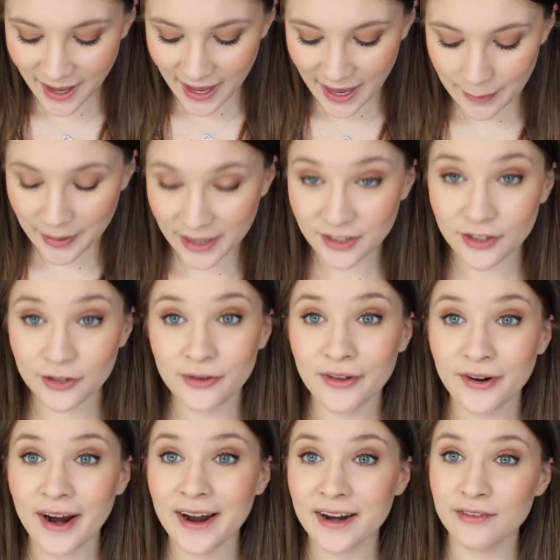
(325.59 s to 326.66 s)
And you know,
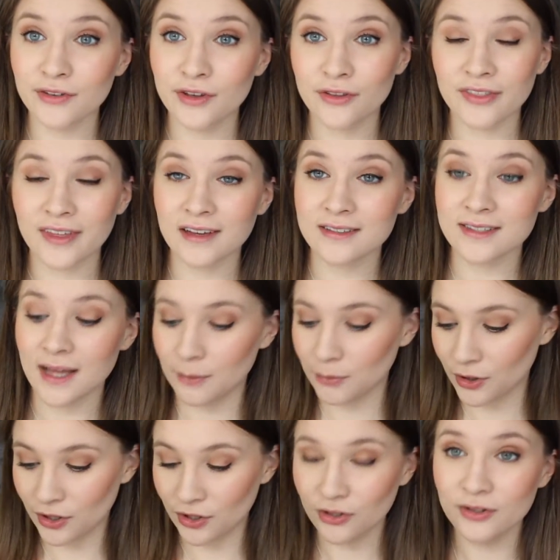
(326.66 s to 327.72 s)
there are a few things that I'm
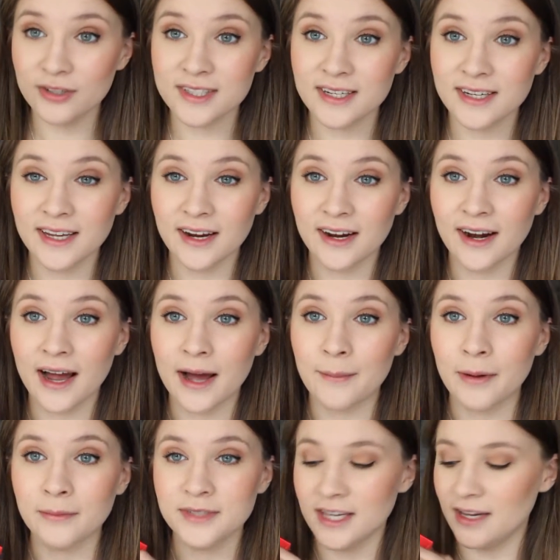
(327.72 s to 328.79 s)
going to use in here. I'm
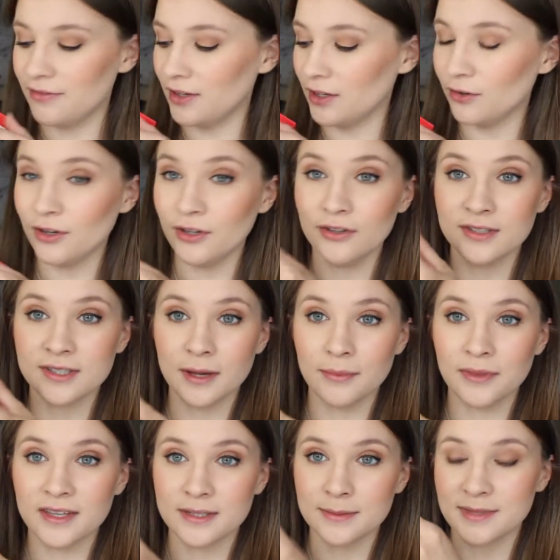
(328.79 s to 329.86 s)
definitely going to use
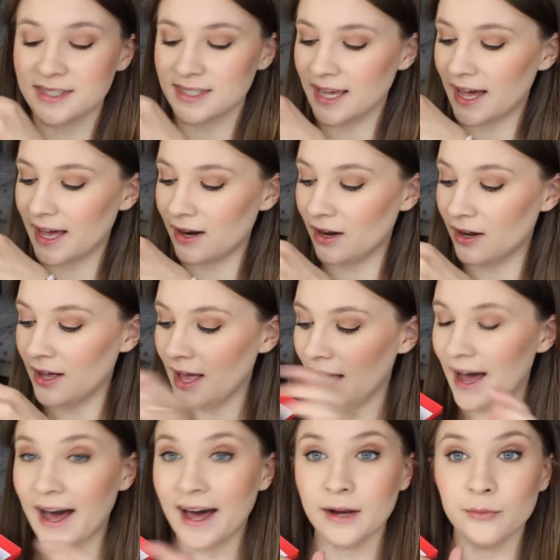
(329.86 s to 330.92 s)
up this mascara,
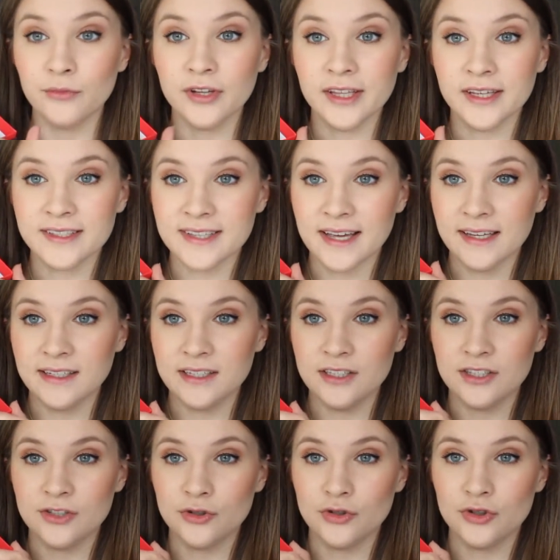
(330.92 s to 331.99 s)
and I'm really excited
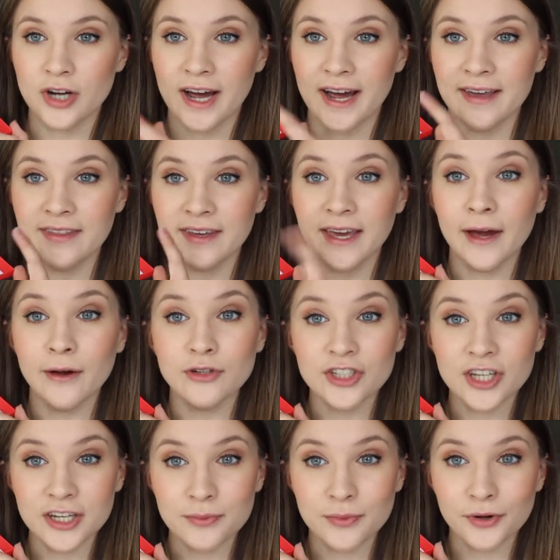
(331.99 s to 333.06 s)
to try the
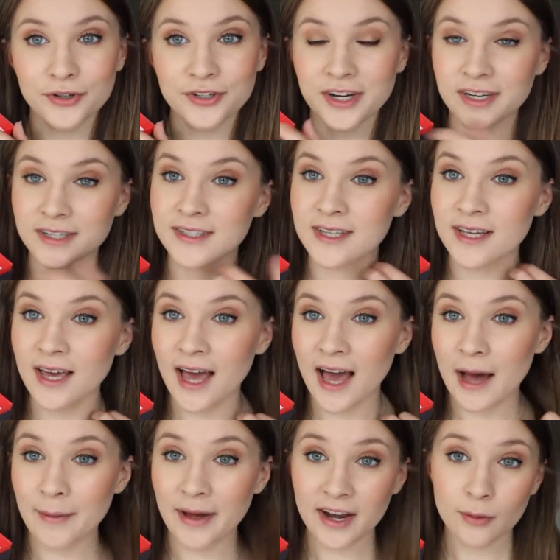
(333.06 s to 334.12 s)
Cowshed product,
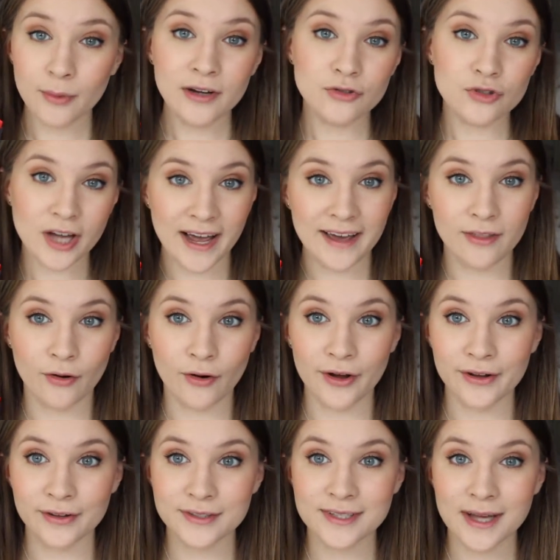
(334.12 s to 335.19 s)
and I will try the
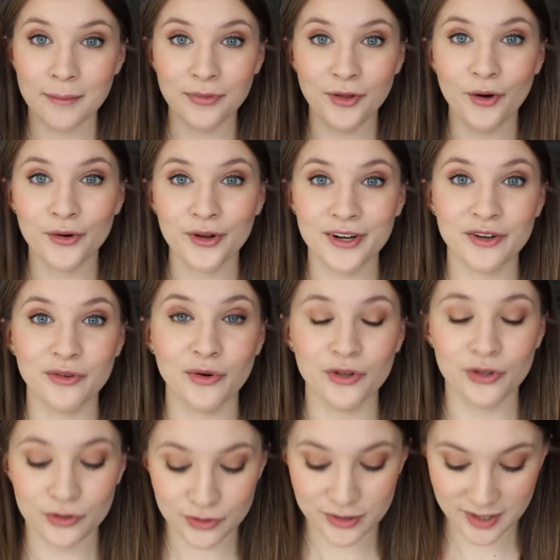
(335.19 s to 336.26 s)
oils. I'm not going to
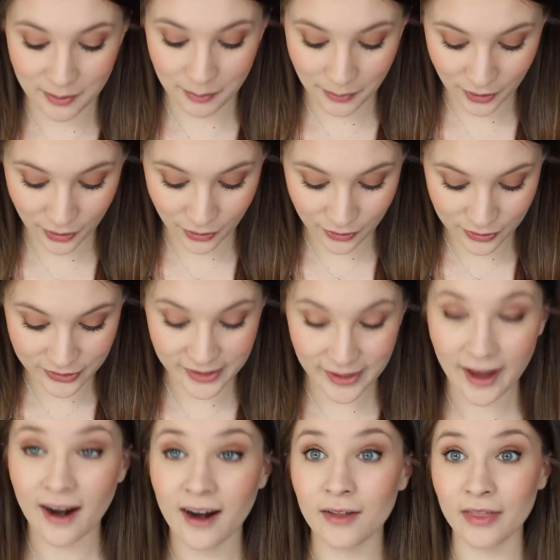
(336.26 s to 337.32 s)
not use them because
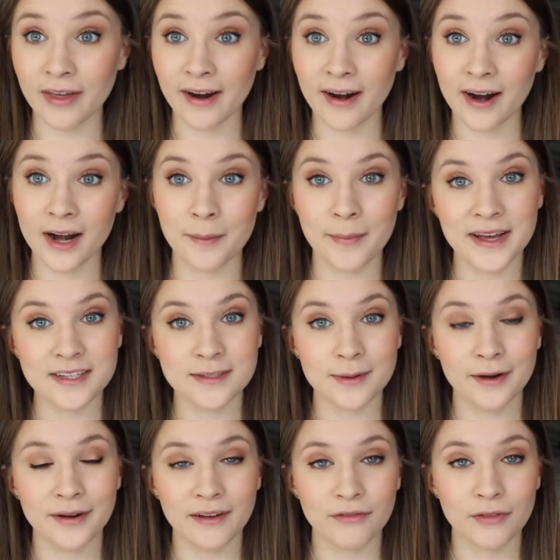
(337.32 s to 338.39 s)
they are there and I might as
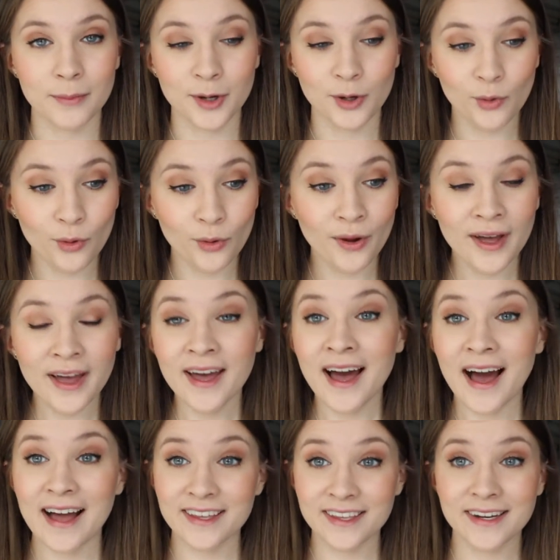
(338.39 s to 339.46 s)
well give them a go.
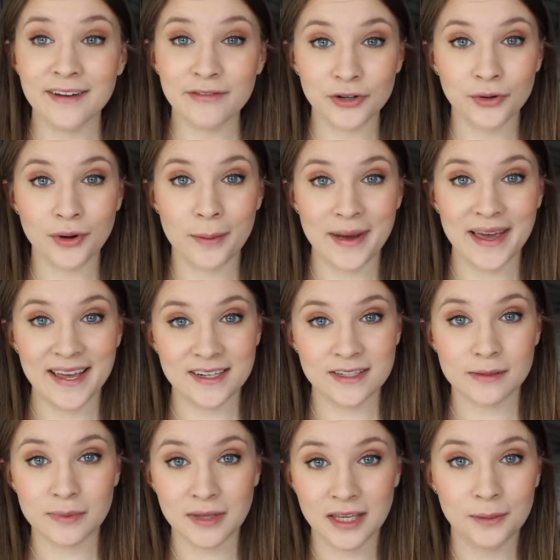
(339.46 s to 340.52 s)
And you never know, I might end
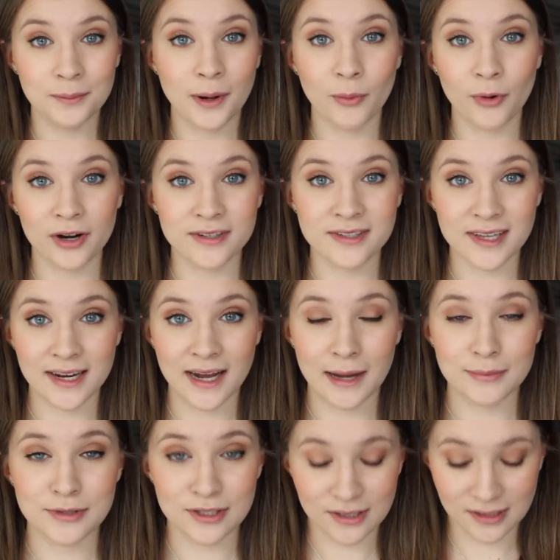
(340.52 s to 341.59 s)
up eating my words and
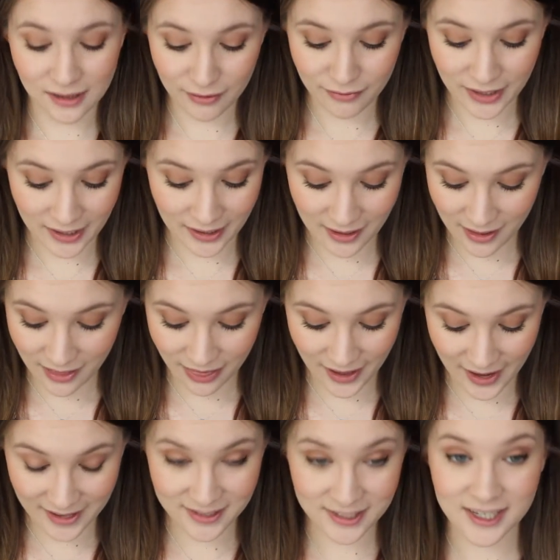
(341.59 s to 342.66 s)
absolutely loving
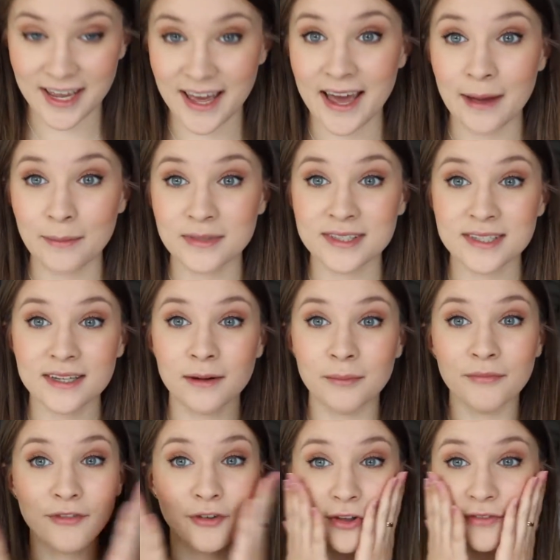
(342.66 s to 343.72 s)
that
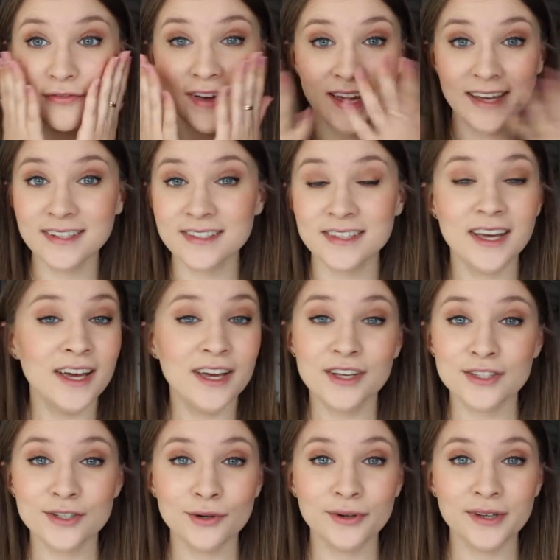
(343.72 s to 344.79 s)
serum for the face,
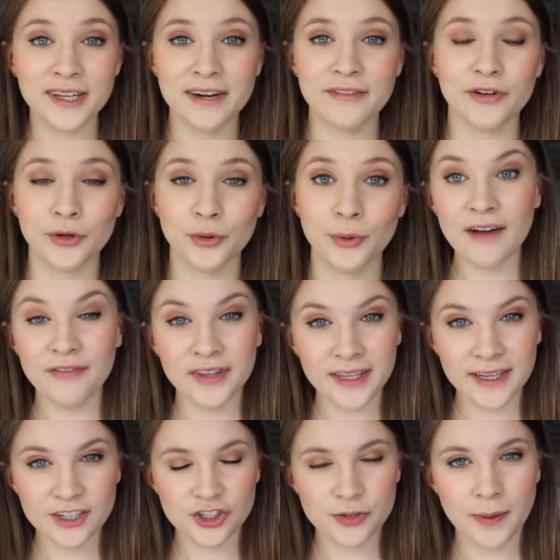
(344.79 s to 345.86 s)
so you never know. I feel
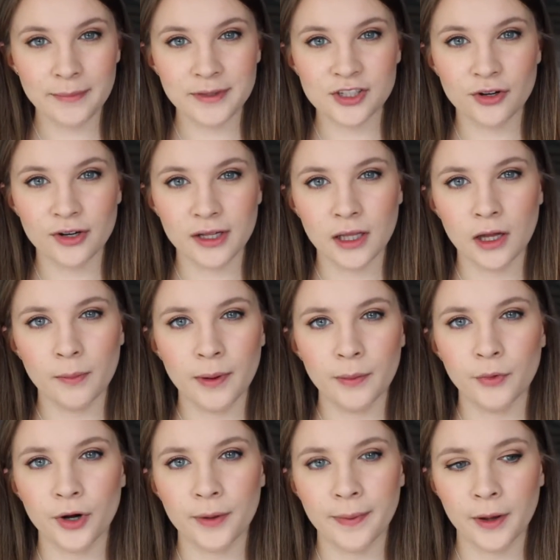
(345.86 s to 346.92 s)
like I should maybe talk a little bit
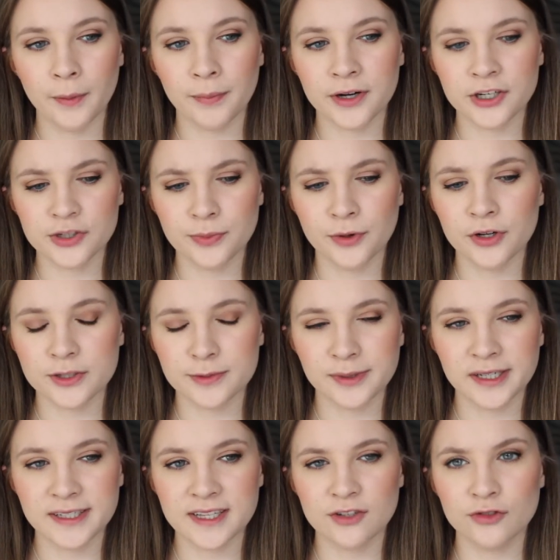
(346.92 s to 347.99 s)
more about Birchbox,
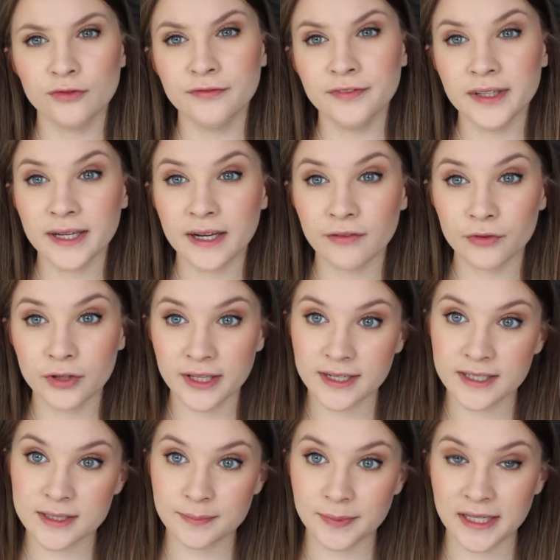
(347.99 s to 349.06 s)
because I don't feel like I've really
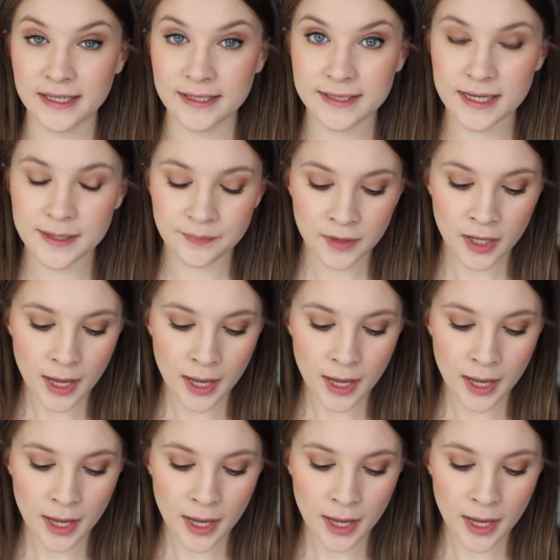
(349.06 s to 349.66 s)
explained it.